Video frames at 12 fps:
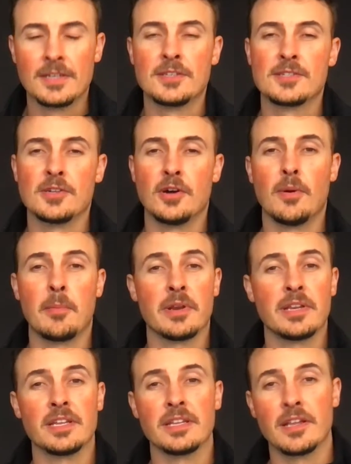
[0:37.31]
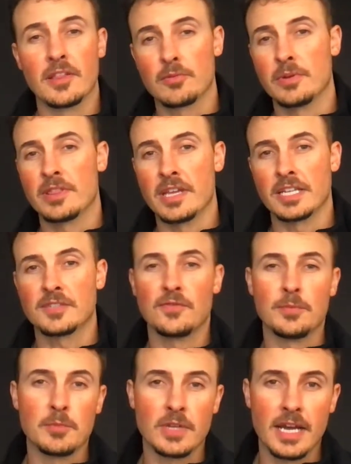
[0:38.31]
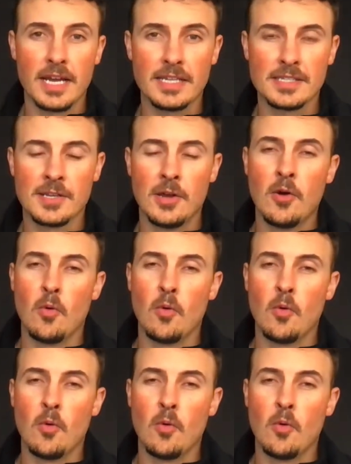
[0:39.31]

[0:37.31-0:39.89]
So I'm going to need three things from you guys.